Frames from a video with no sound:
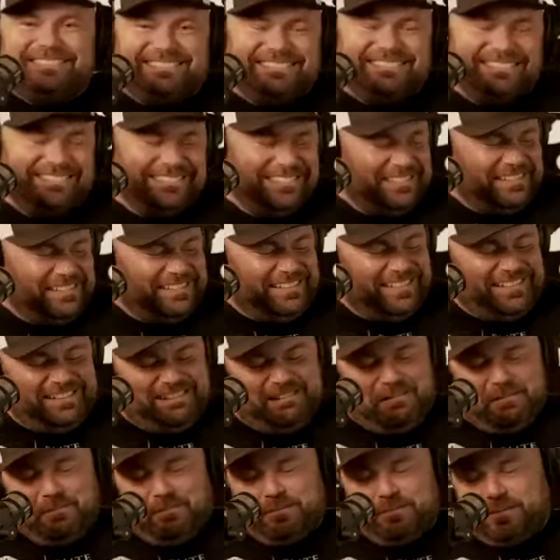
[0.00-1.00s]
Yeah.
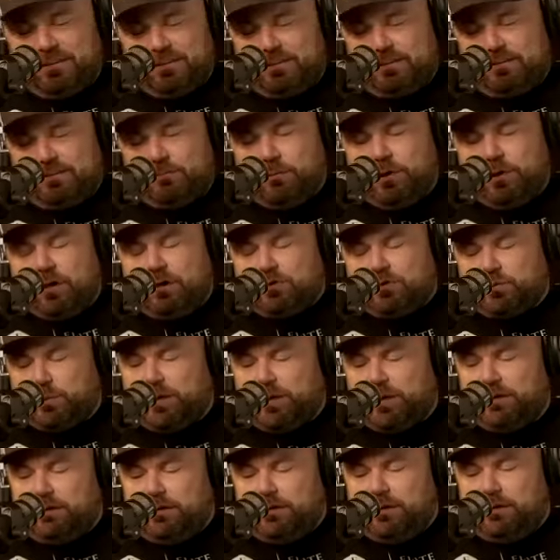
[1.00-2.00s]
So well, yeah,
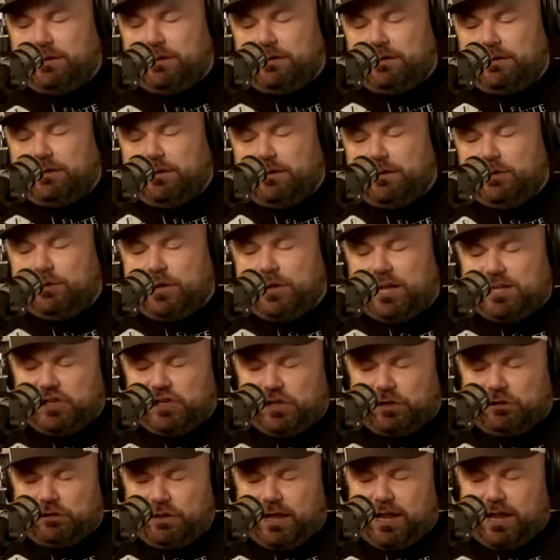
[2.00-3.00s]
spring you and I
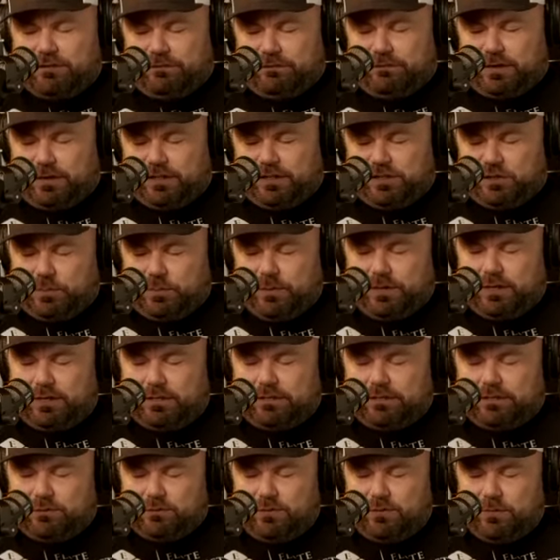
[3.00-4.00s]
share a lot of fun
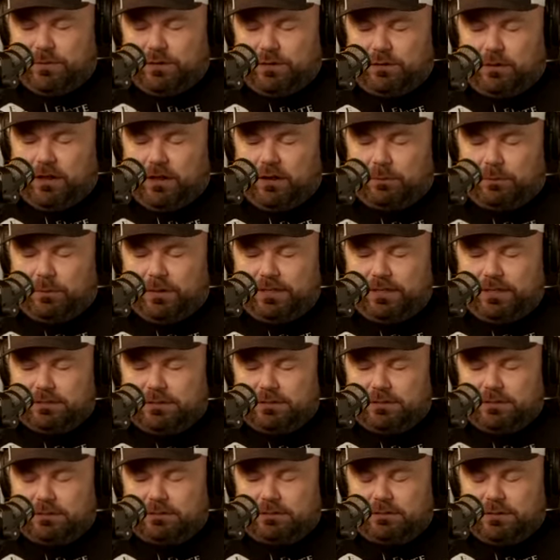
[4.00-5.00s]
experiences. We've been a lot of
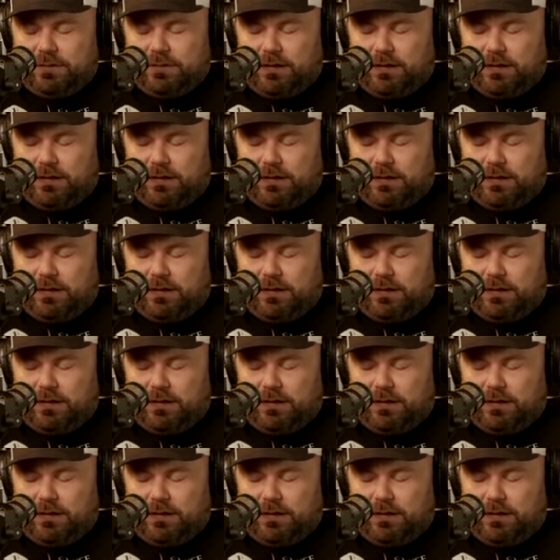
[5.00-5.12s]
places.